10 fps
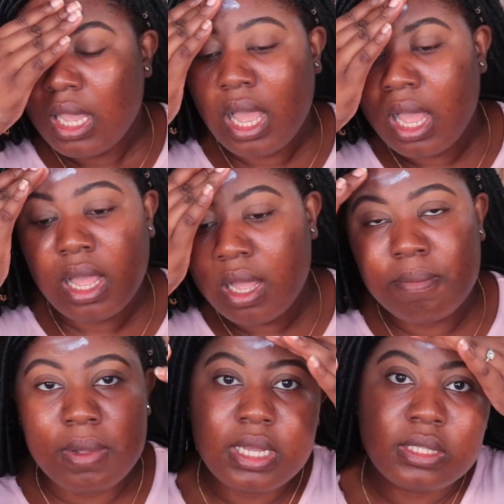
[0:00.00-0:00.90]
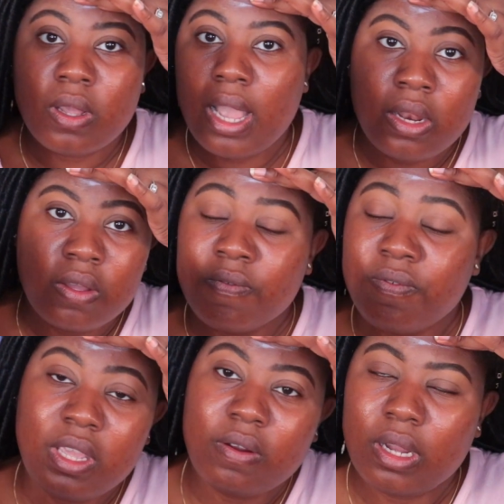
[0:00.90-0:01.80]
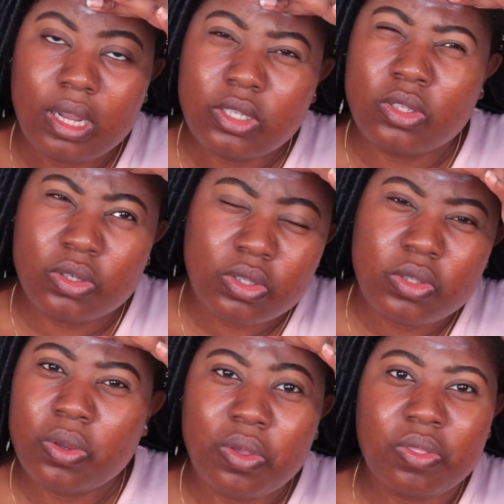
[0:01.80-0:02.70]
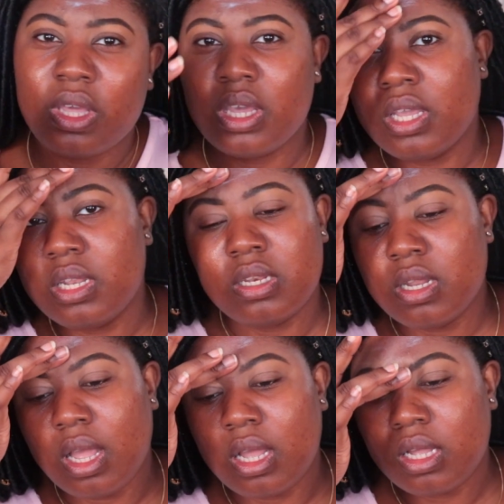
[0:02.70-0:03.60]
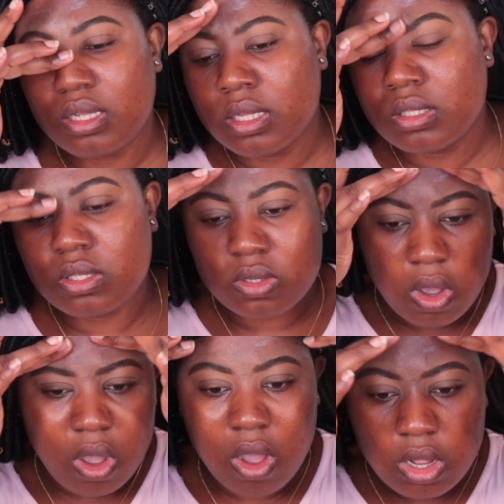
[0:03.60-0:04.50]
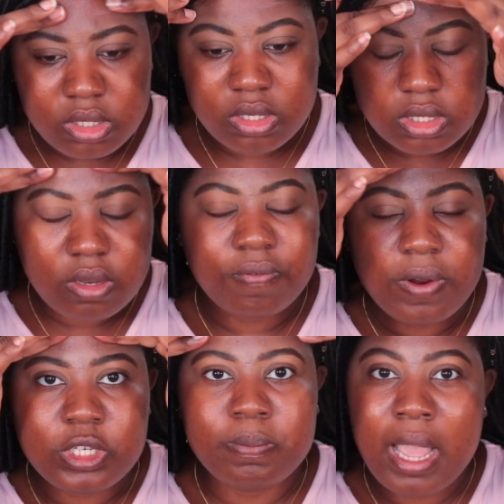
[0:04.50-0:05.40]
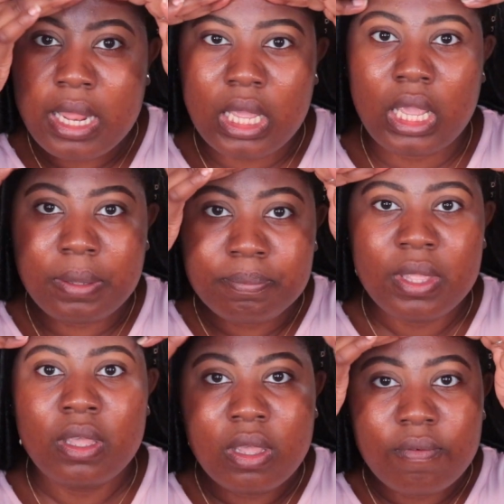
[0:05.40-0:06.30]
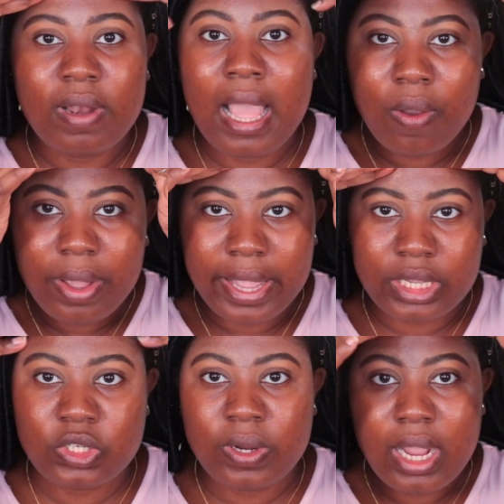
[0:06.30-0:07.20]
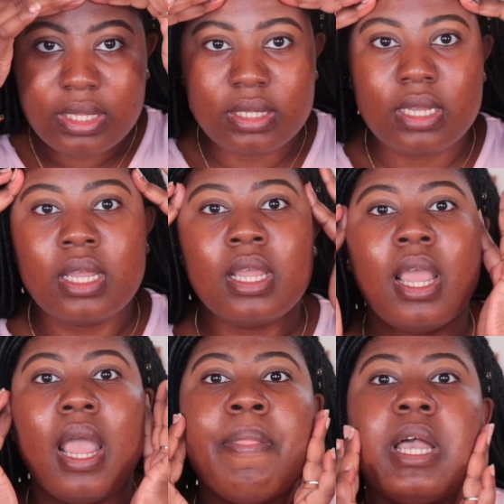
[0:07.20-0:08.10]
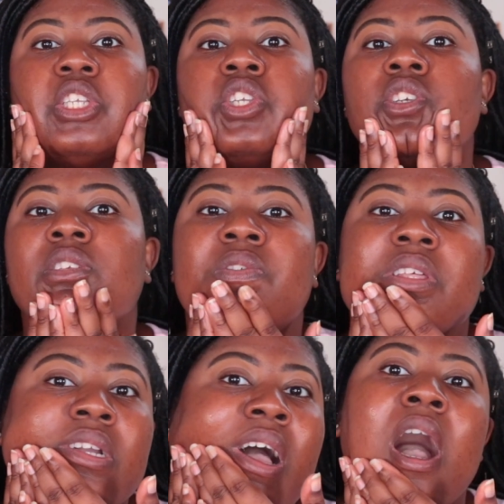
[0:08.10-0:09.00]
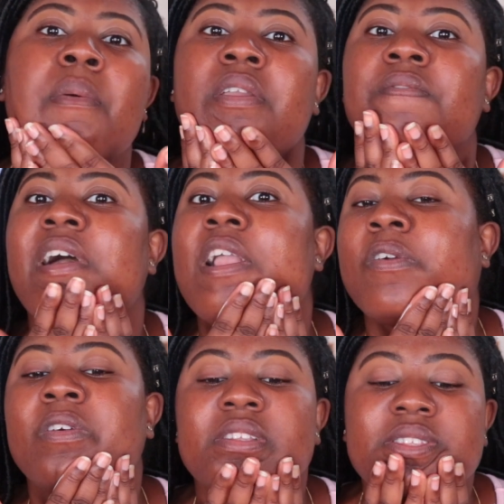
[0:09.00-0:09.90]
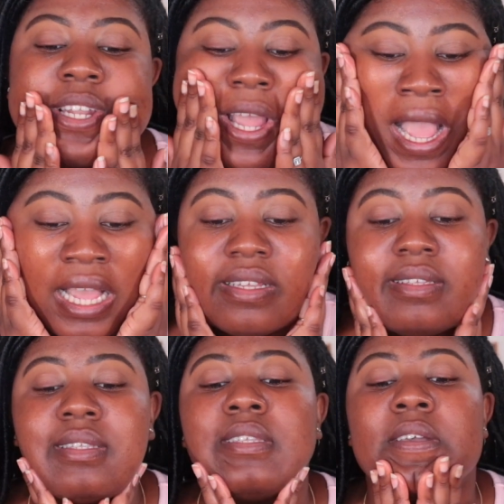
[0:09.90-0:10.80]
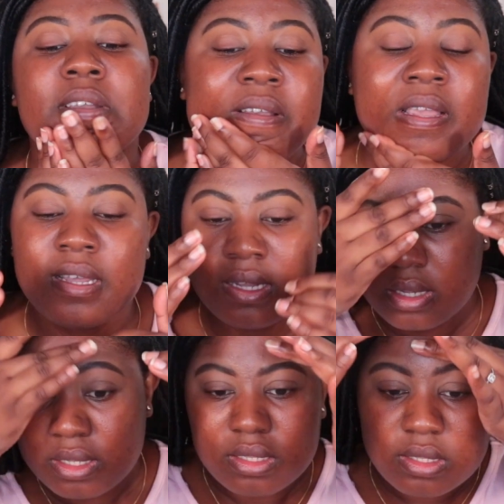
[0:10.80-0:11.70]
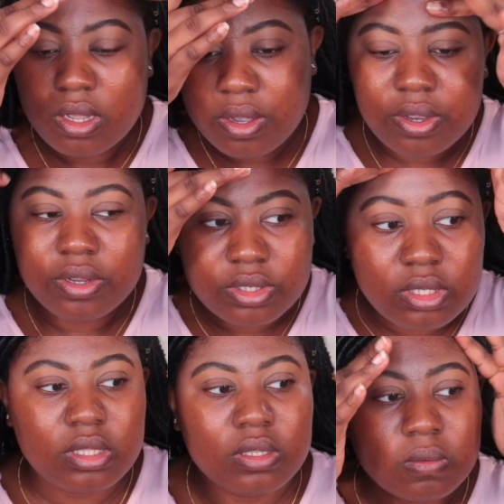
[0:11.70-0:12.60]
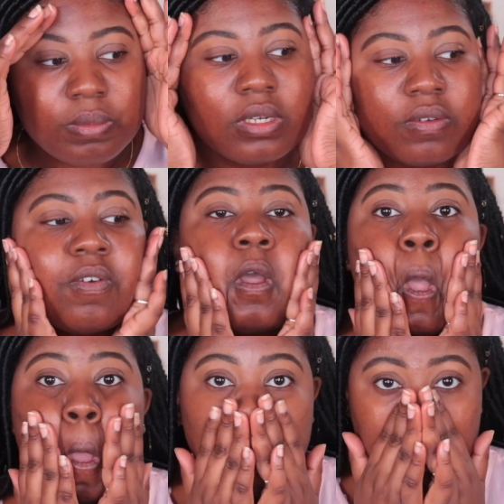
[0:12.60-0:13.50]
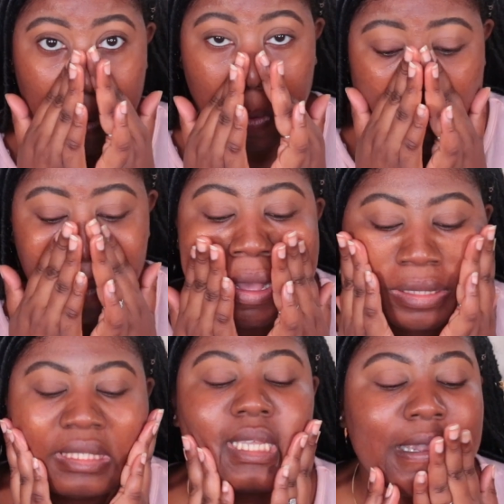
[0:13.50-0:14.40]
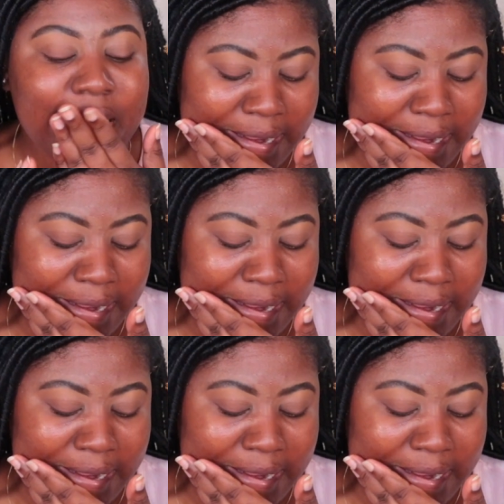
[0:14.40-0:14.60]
It's got aloe vera to soothen. It's got frangipani flower extract, and that's used for the calming fragrance that it has. So just a little bit of what's in